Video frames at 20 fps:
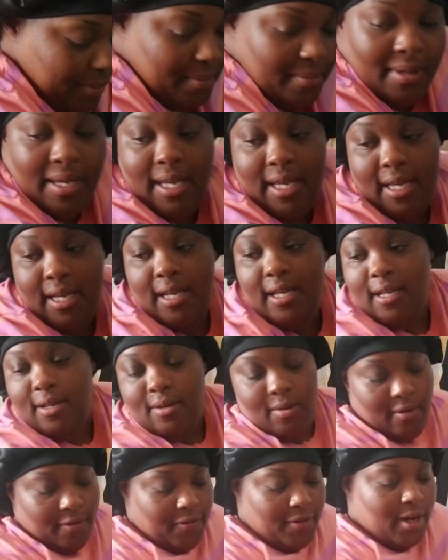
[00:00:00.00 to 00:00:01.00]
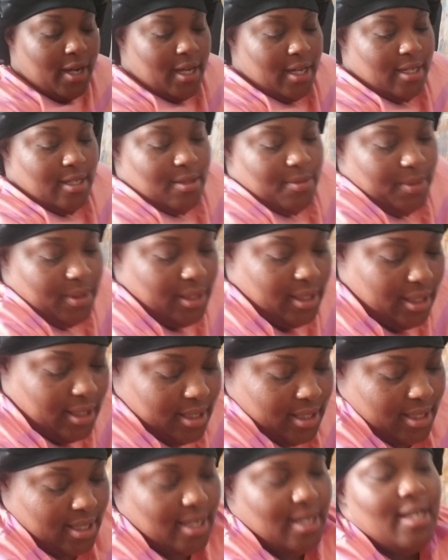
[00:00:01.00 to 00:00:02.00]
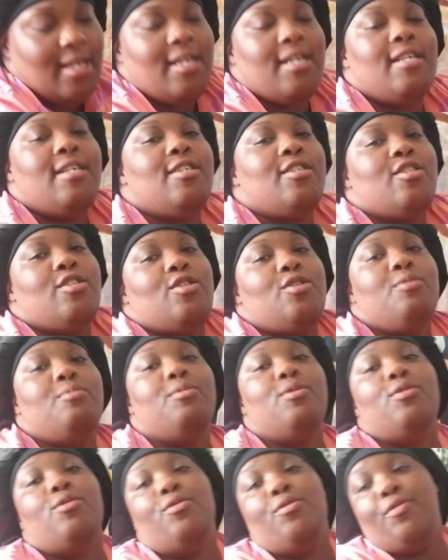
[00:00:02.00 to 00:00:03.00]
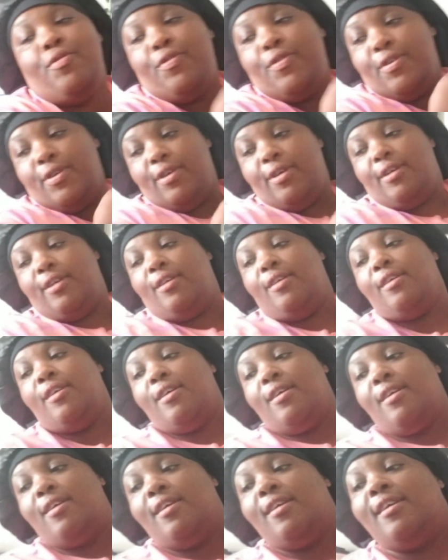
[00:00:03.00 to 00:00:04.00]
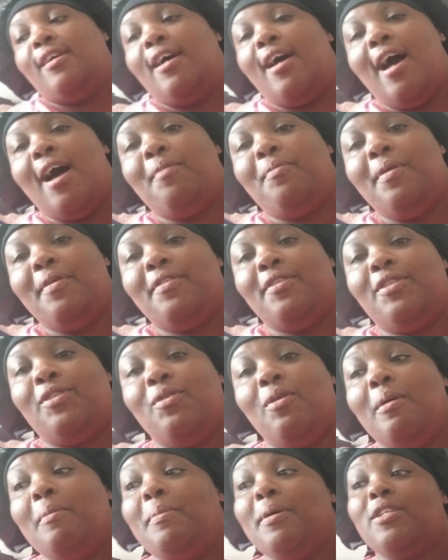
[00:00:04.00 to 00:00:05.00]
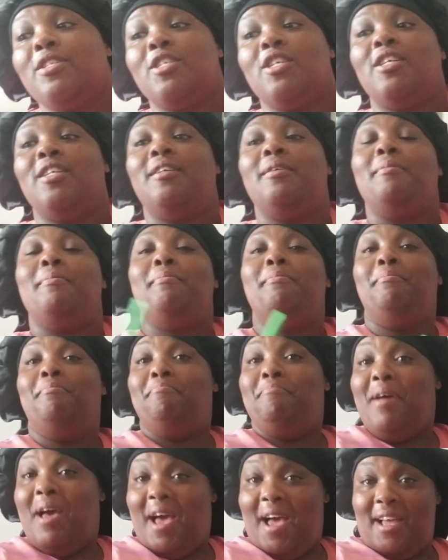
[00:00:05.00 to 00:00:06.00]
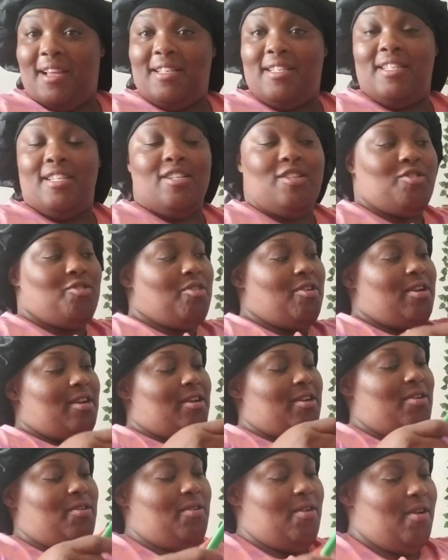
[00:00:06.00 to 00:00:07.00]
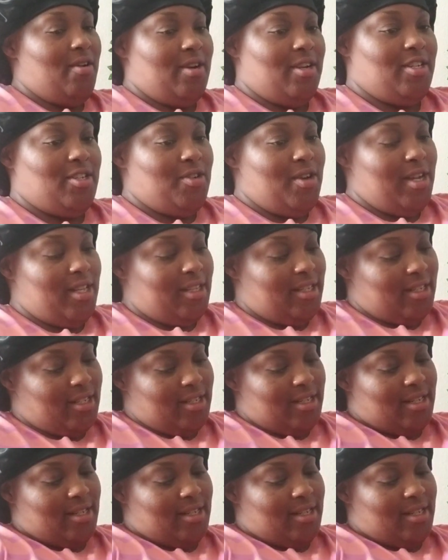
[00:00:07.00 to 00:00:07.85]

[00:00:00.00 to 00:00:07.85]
me, or for us really, to move. I'd rather throw a bunch of bags in the truck or on the trailer